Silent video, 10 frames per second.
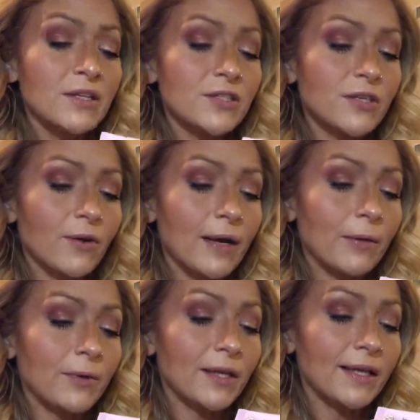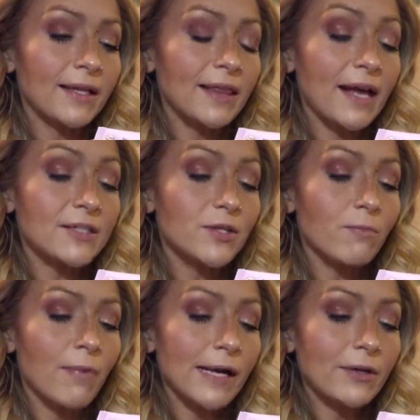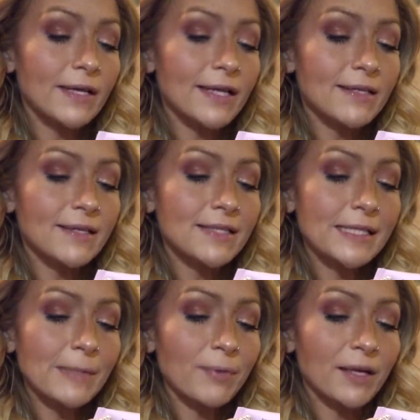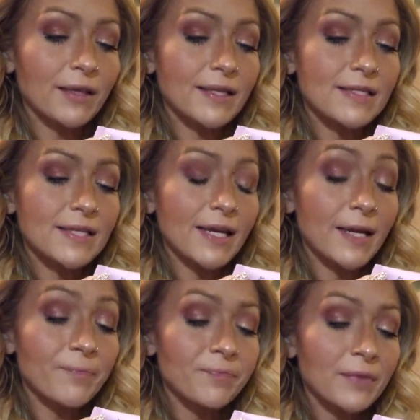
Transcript: So I really like that. So mild and deep cleansing.